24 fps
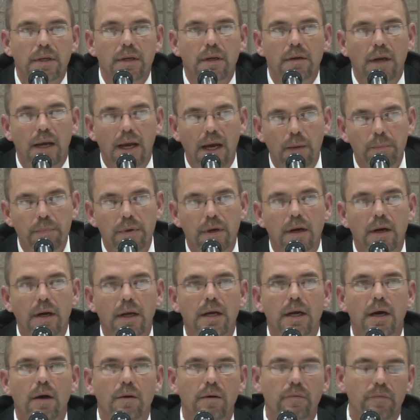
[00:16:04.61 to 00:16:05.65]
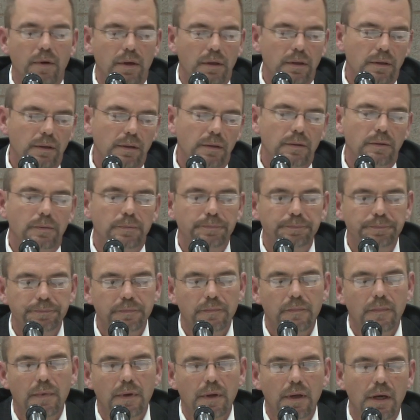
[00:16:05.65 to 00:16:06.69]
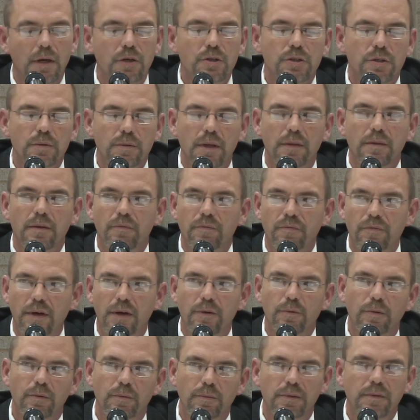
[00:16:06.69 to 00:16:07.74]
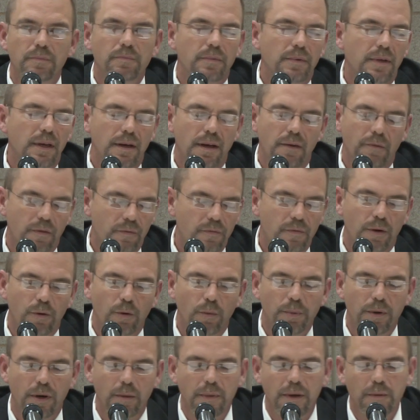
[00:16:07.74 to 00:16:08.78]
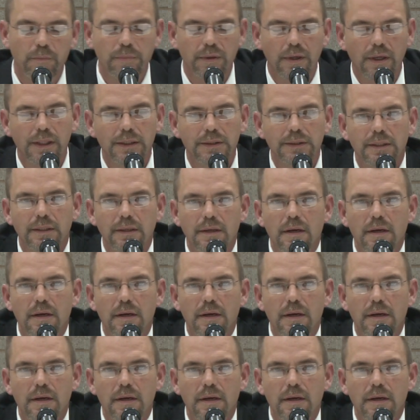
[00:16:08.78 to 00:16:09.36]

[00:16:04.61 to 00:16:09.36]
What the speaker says: It didn't happen on account of a little issue that they didn't have a federal permit in place.